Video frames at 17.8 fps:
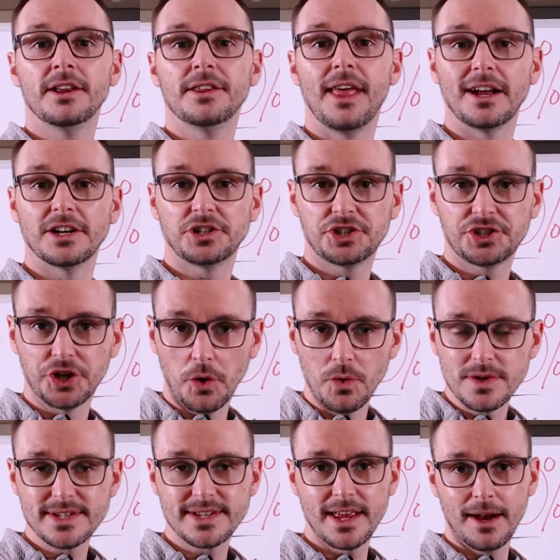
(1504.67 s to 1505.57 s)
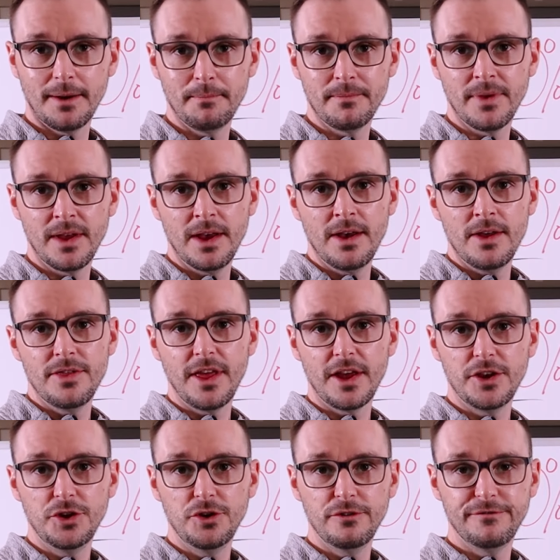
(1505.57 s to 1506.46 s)
that shows them
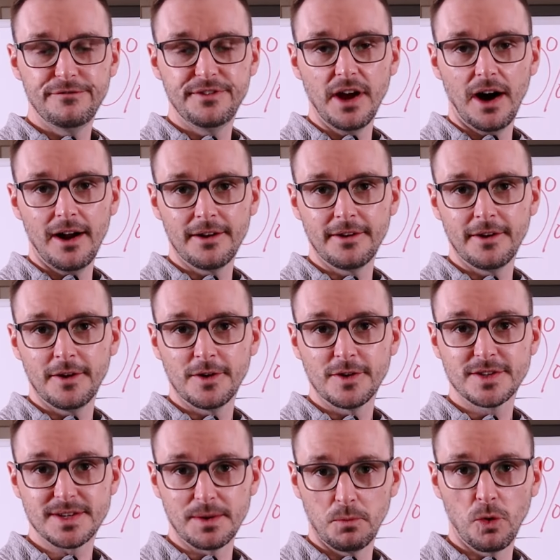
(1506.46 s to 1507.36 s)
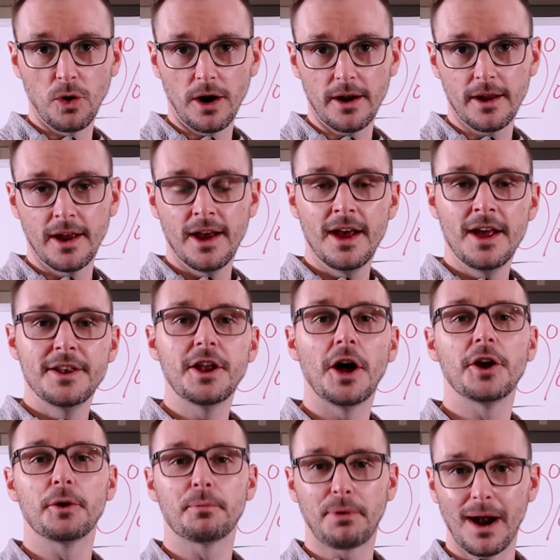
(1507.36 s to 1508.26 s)
that you've done some work. Now
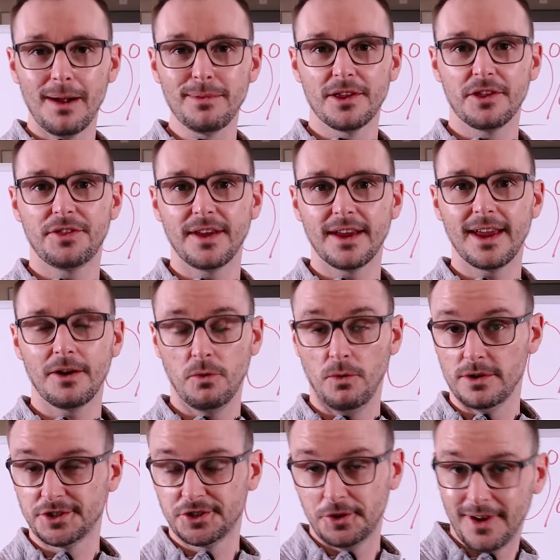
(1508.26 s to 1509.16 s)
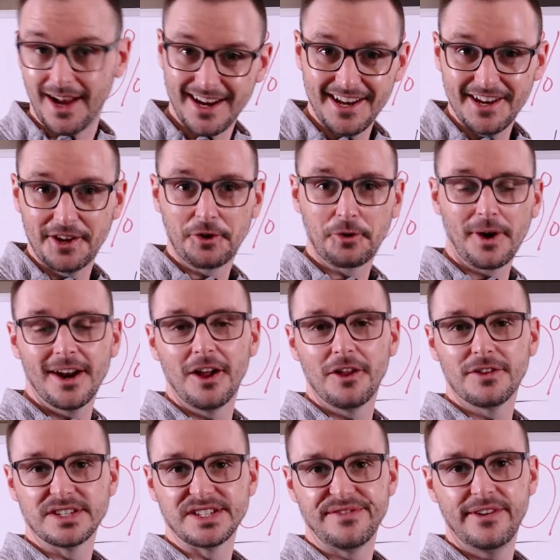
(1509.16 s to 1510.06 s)
you're probably thinking, well, shoot, I need to create
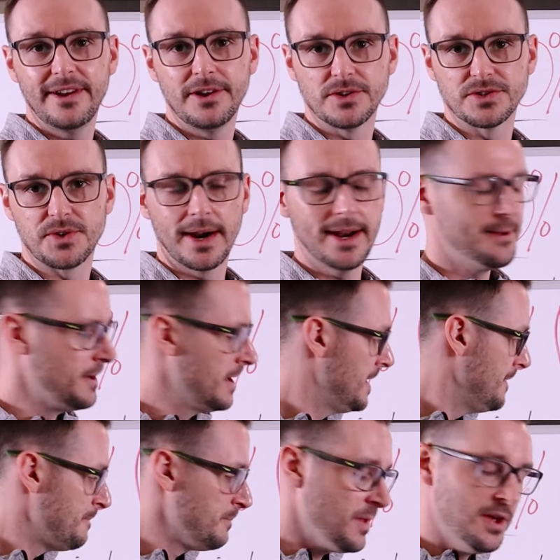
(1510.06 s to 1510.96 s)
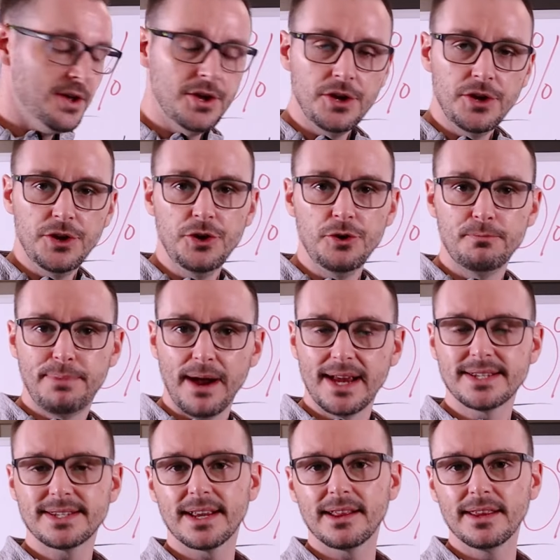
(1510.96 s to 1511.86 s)
all these videos, right? You
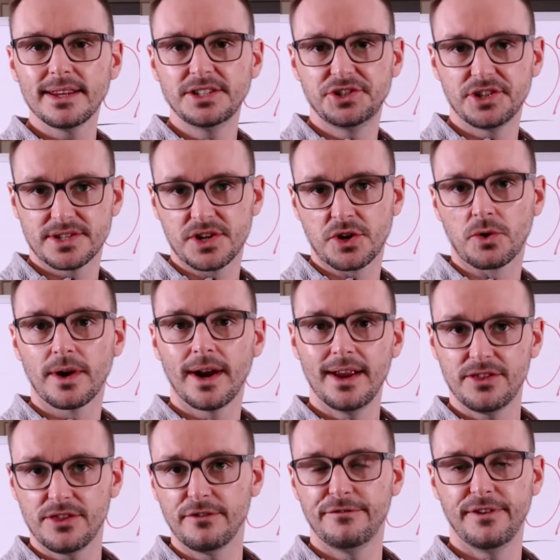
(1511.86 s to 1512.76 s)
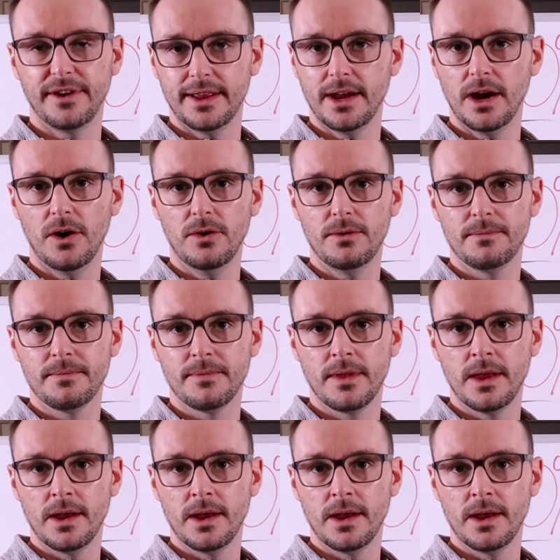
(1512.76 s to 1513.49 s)
basically just create the video